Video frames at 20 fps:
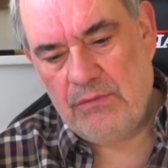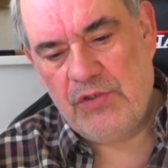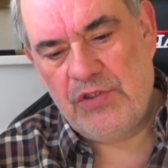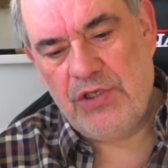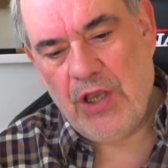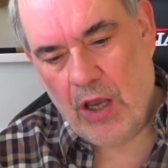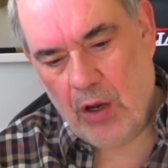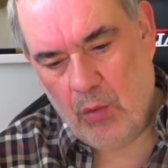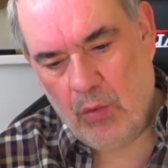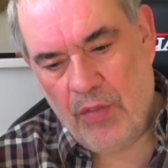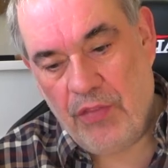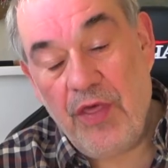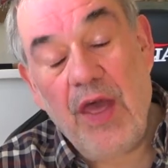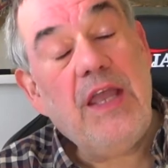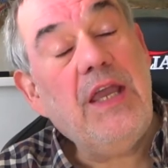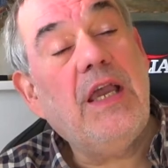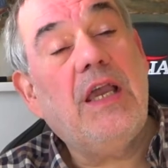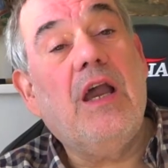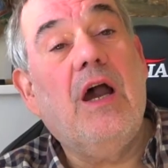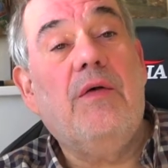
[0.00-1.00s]
So
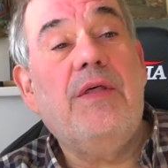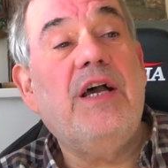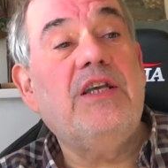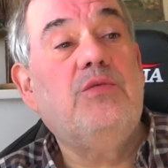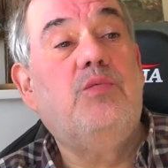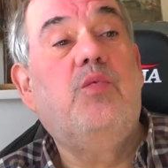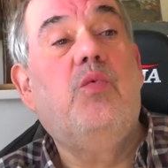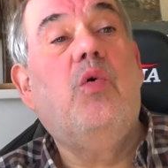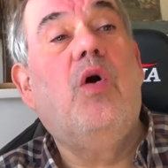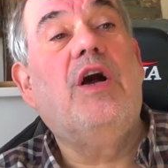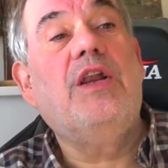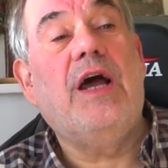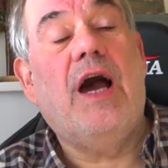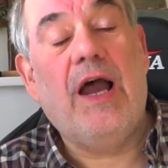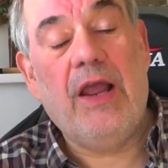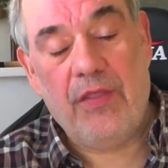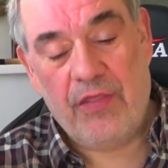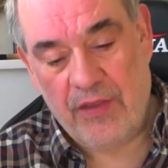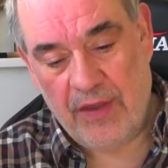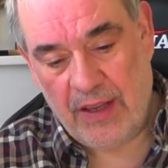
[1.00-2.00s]
there you go. That's what
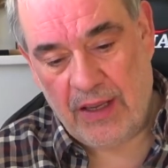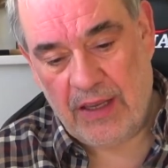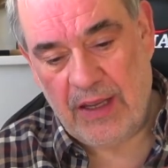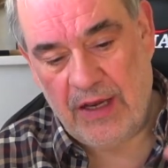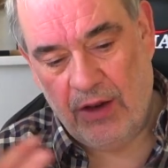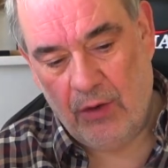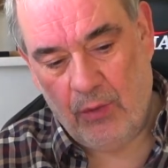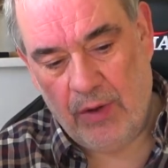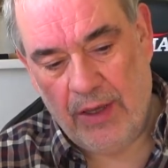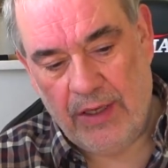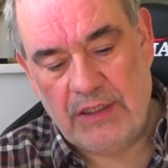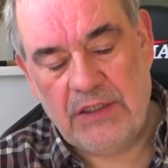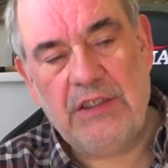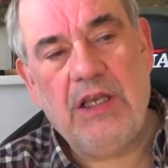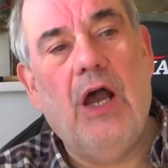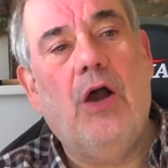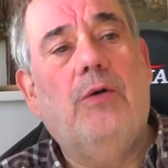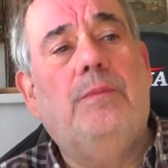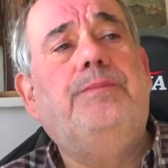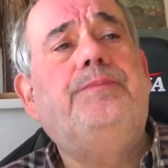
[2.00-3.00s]
I think anyway.
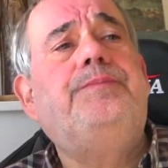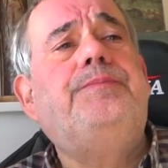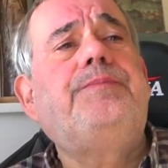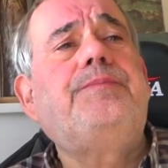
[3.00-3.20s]
So.